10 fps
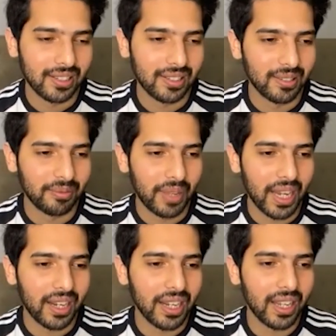um,
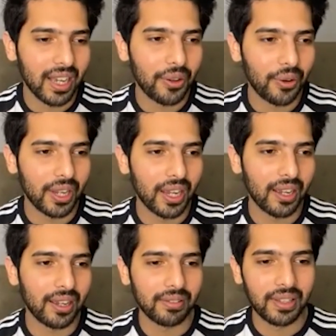and India,
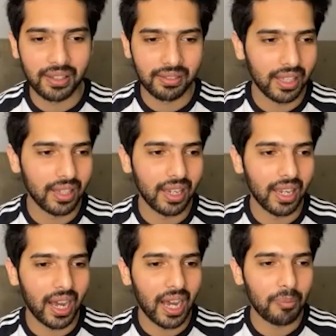Korea, eh,
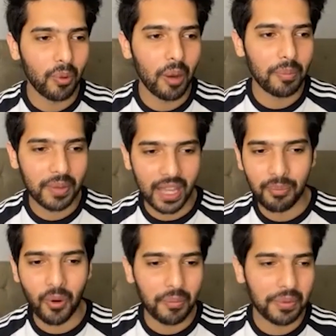eh, iPop,
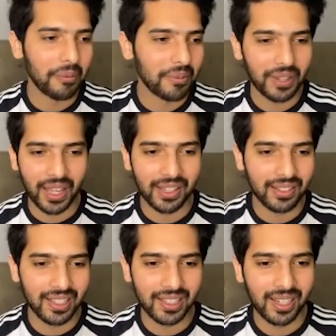K-pop coming
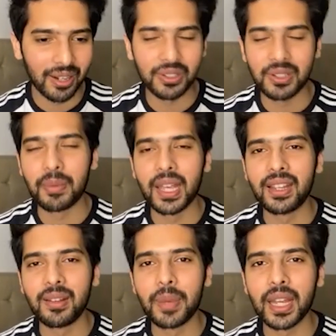together. I think it was a big,
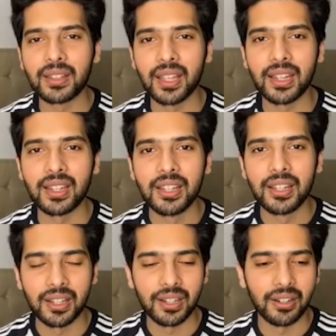big thing
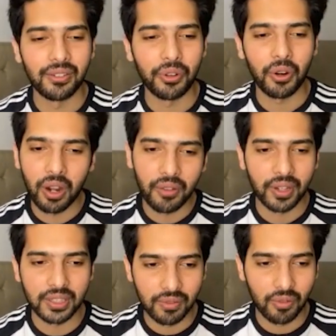uh, for all of
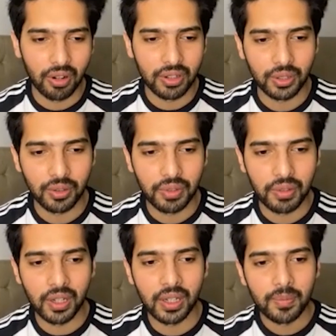us involved. So
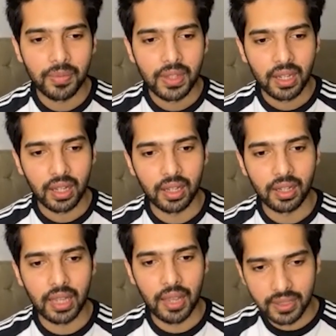we were
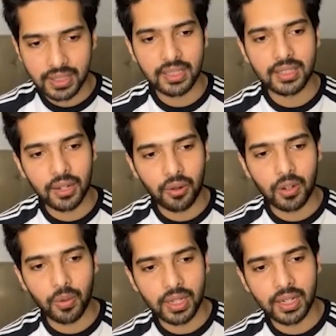uh, ever since that whole
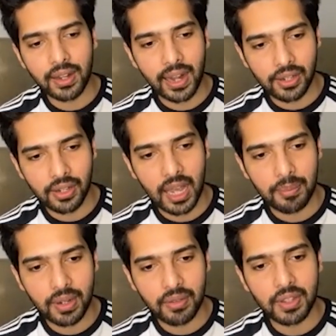Twitter interaction
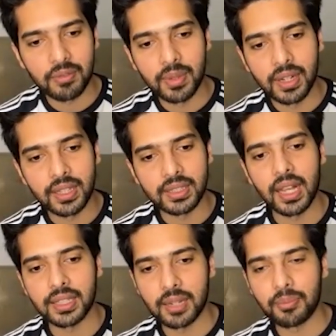happened, we've been discussing